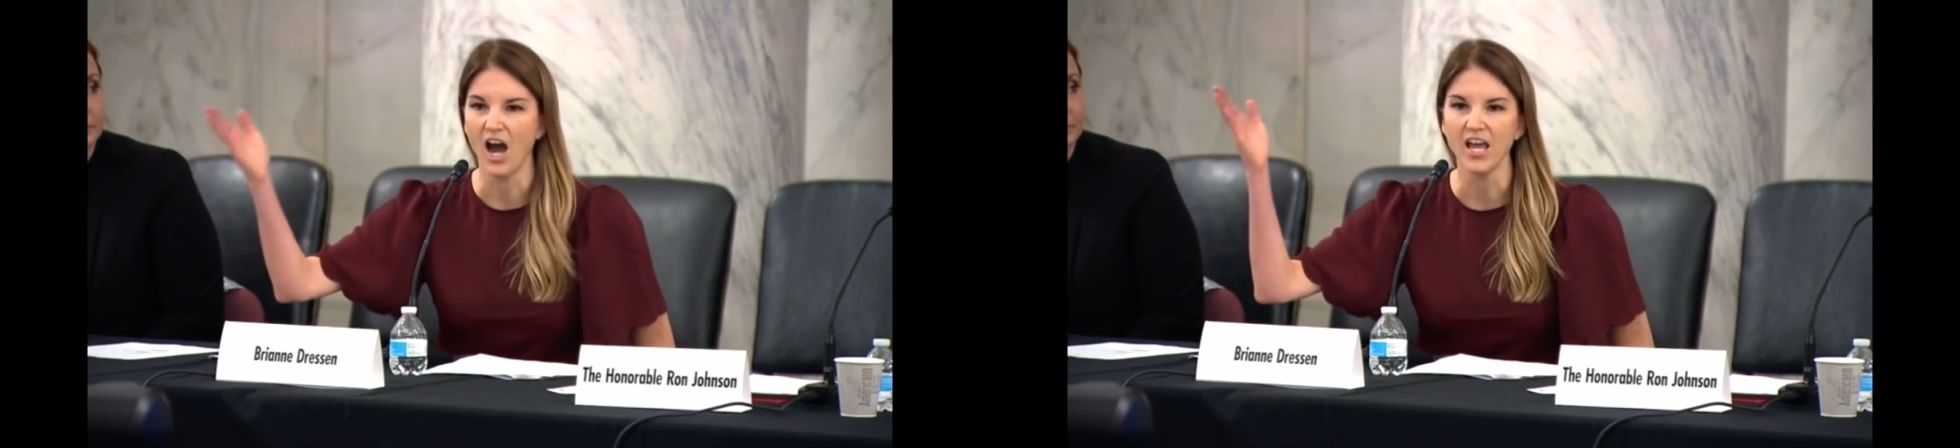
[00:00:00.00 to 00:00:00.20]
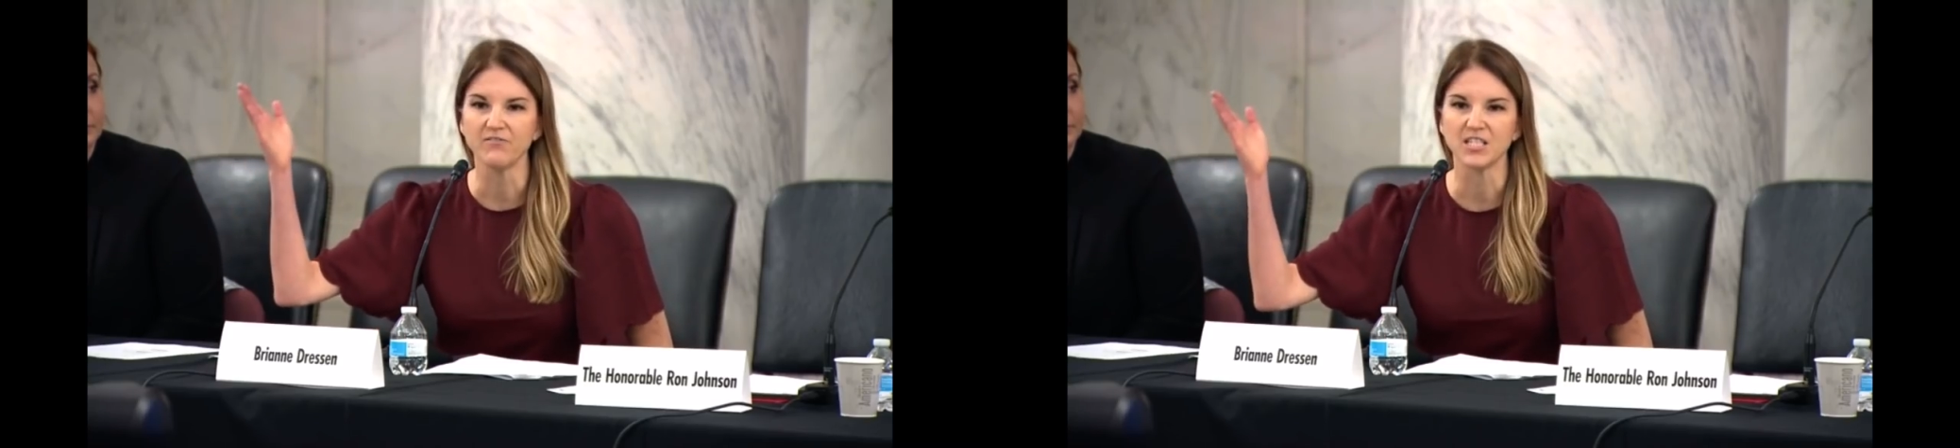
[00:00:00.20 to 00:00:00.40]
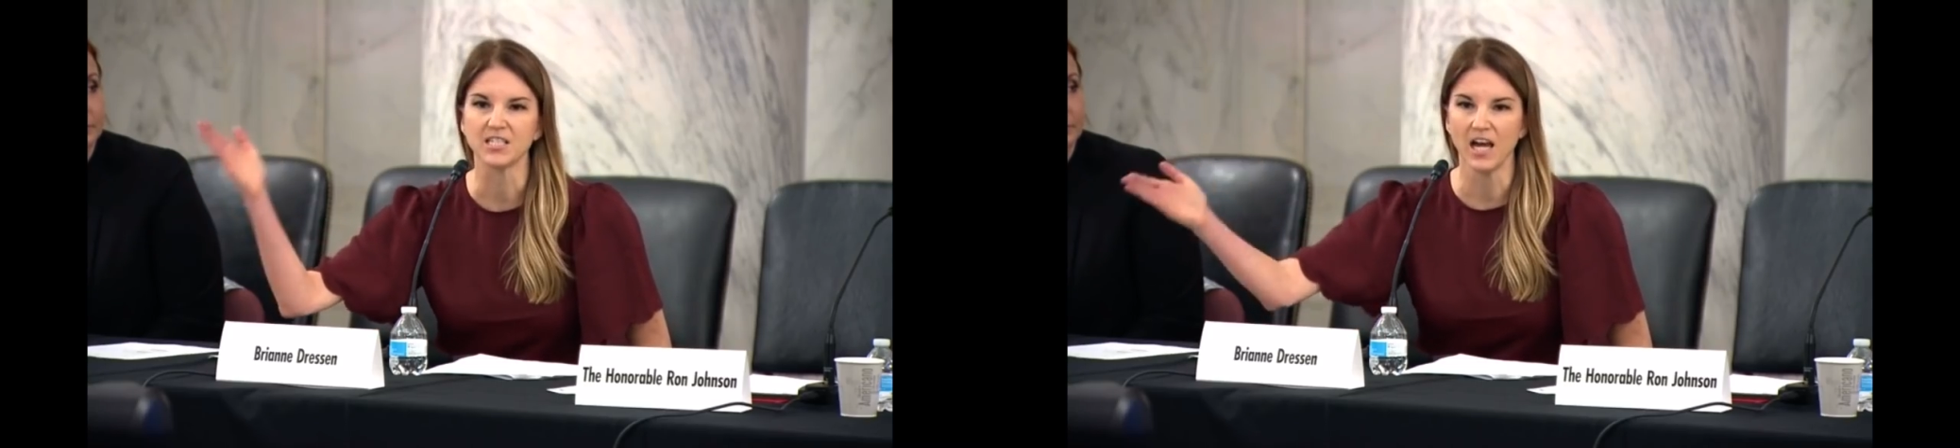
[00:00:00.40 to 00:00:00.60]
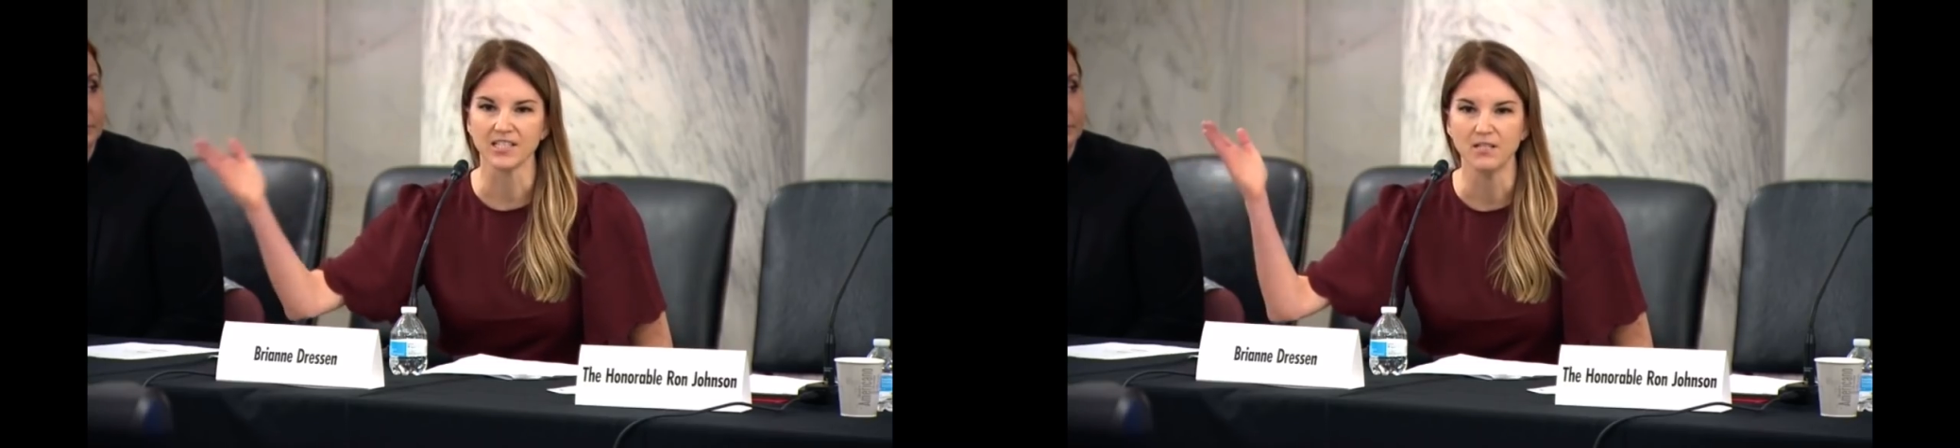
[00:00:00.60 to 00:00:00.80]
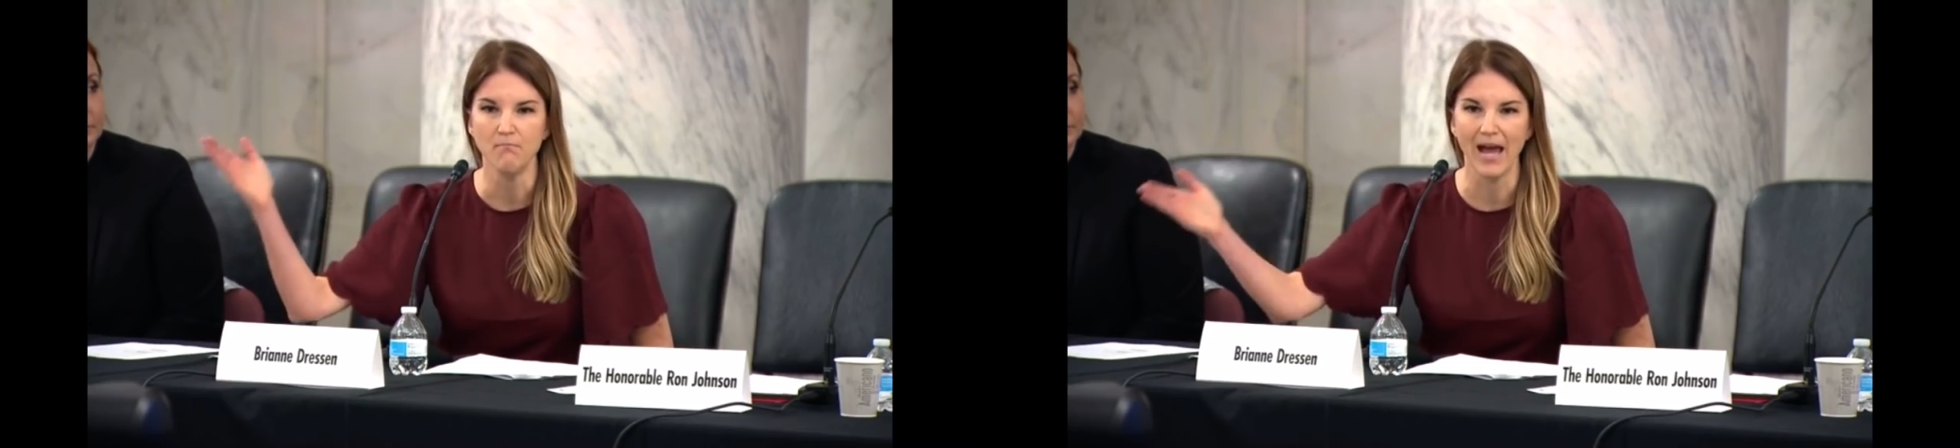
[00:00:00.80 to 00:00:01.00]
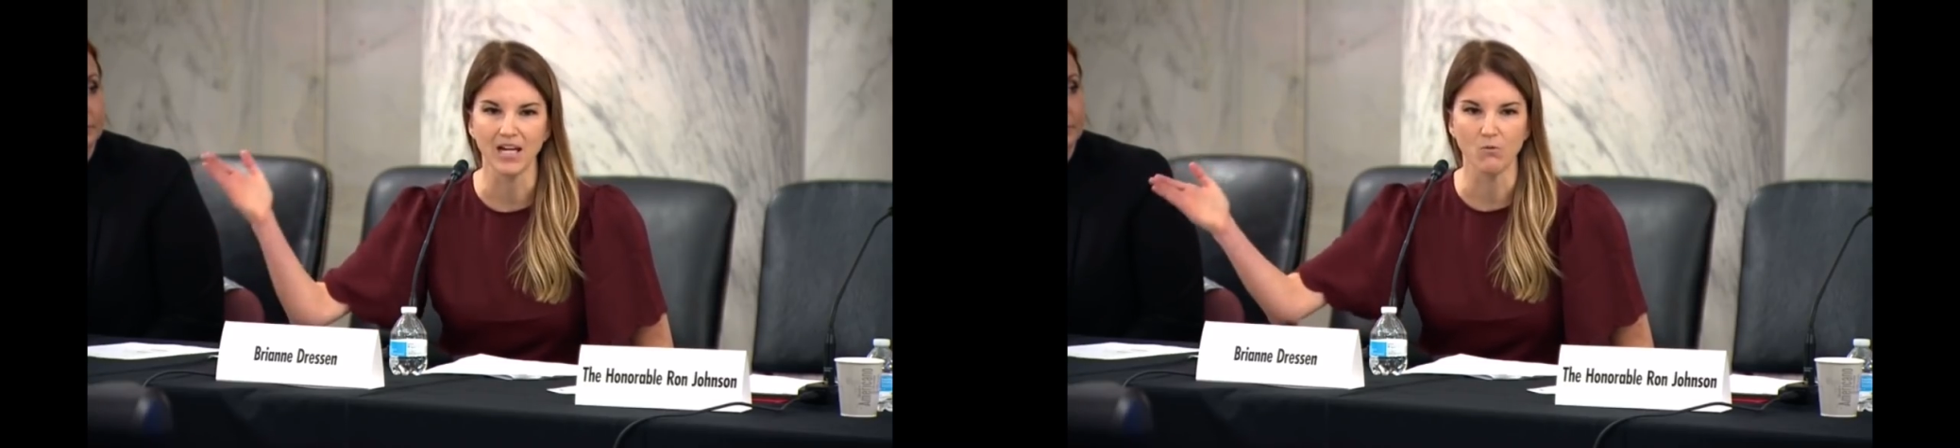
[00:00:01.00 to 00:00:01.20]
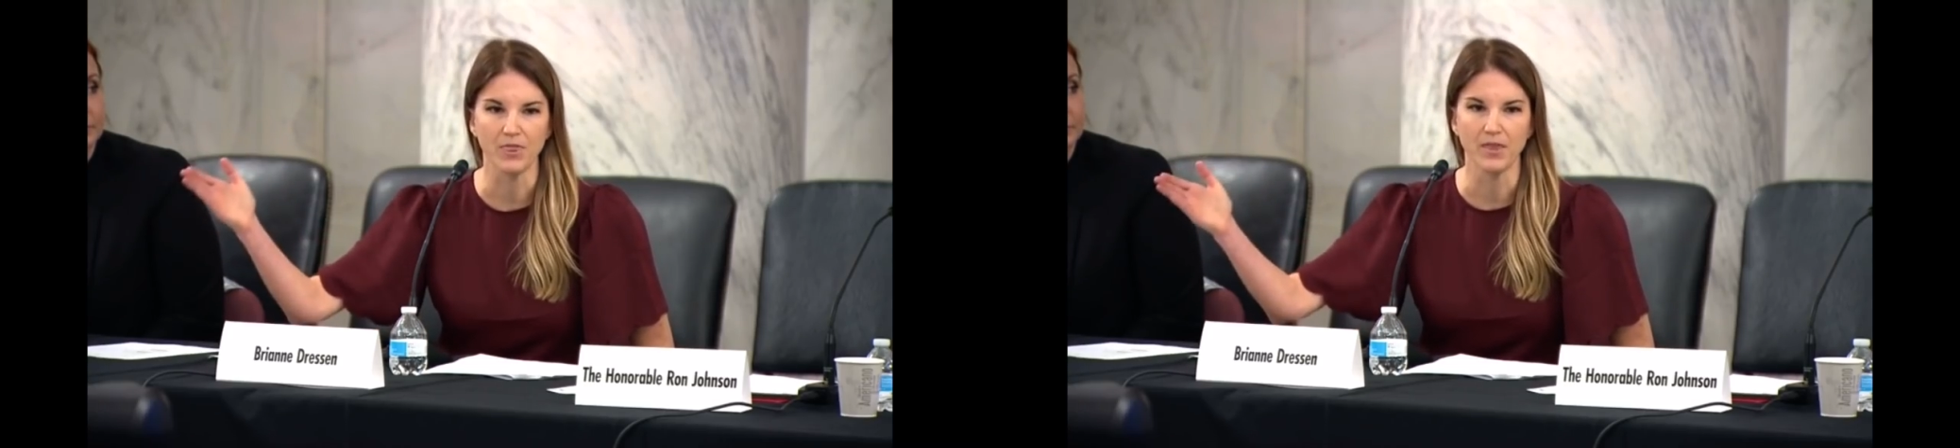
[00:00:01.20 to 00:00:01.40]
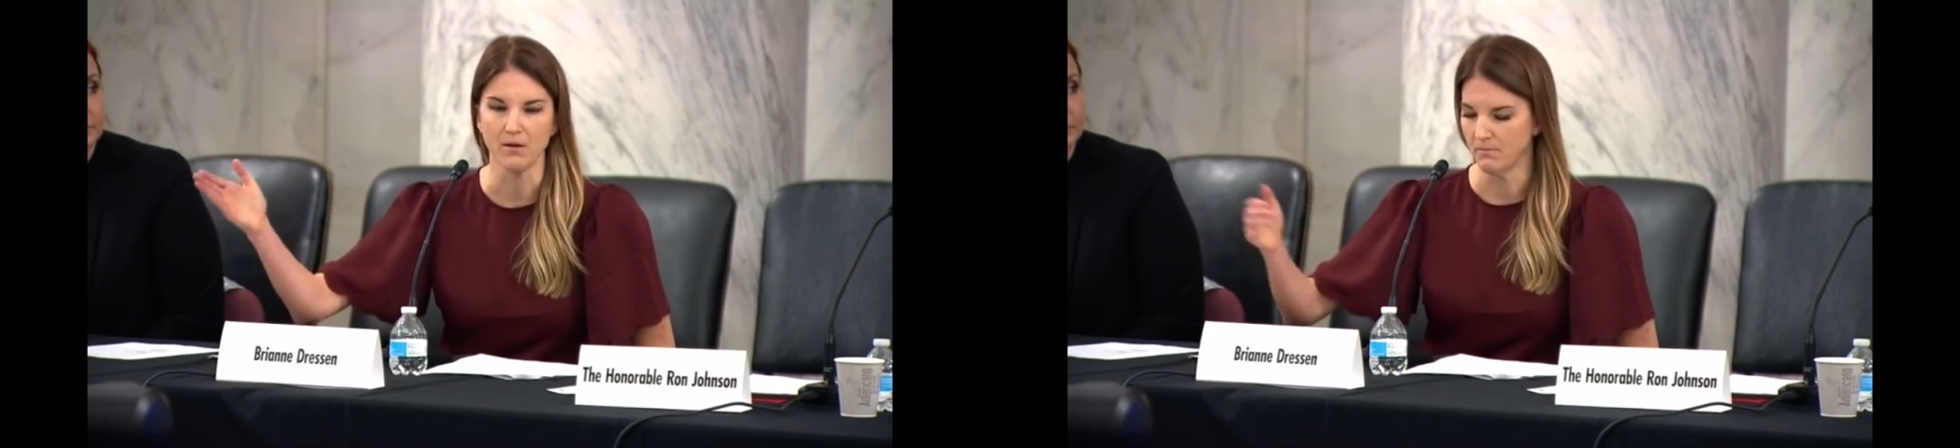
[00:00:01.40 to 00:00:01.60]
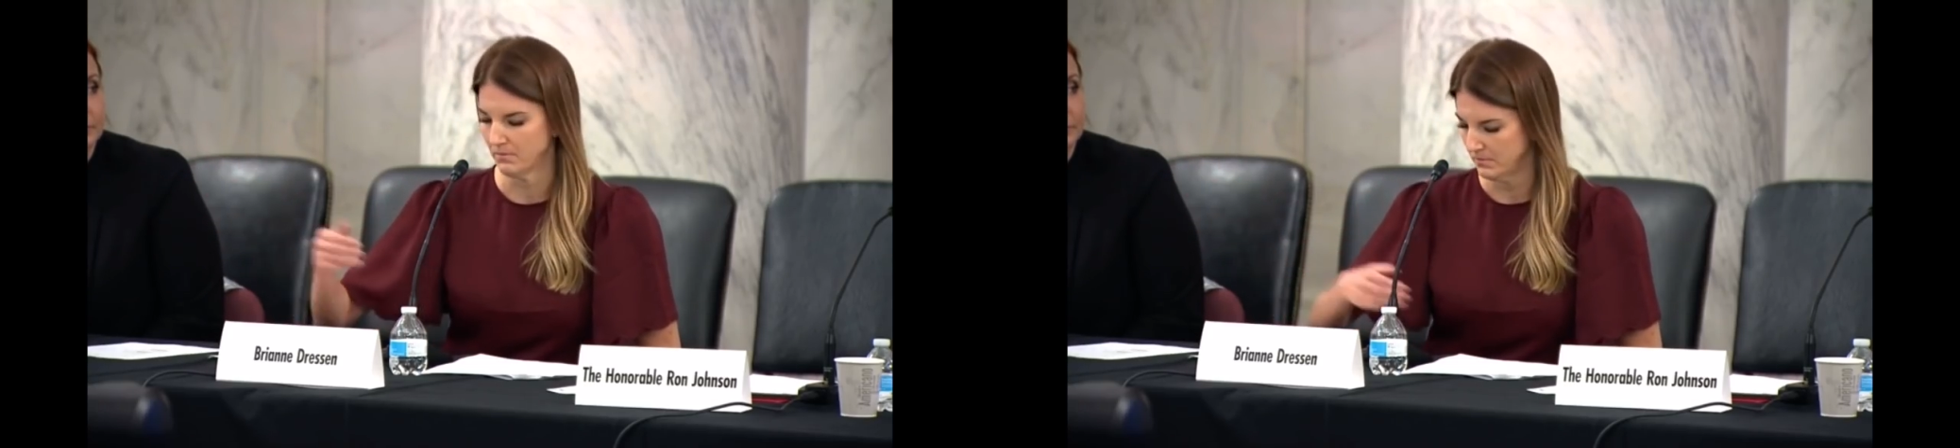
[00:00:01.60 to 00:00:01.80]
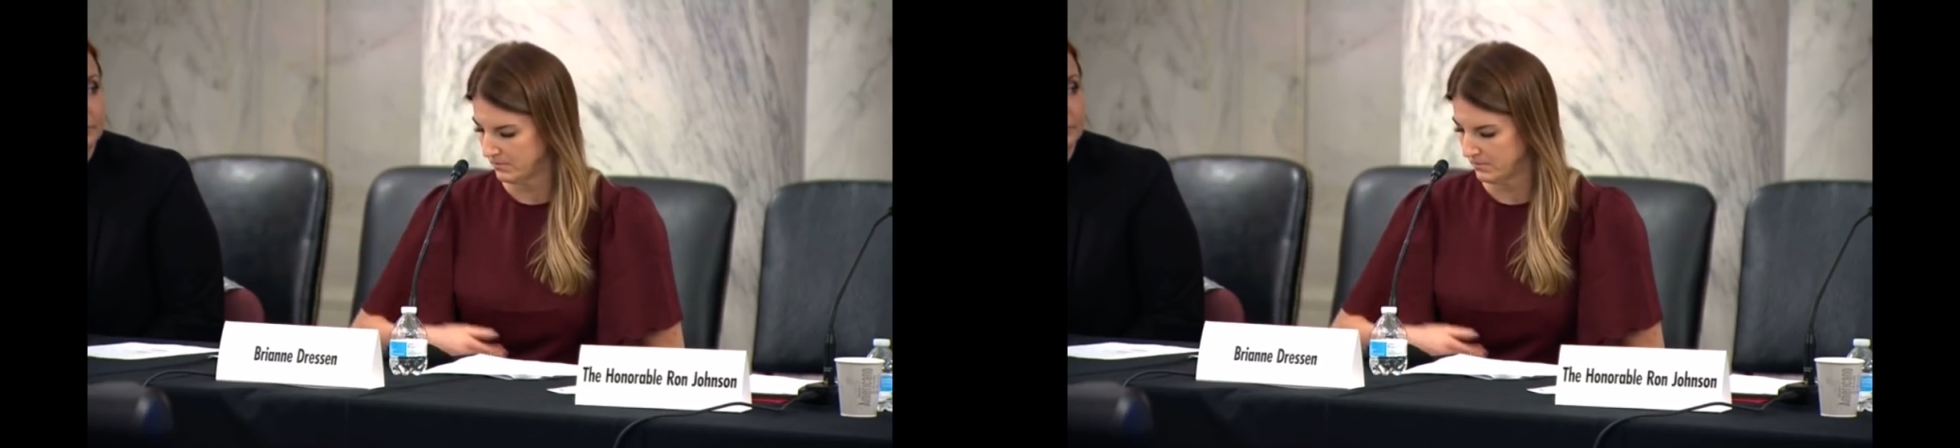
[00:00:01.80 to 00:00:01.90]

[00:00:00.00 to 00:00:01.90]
I have discussed Maddie with them.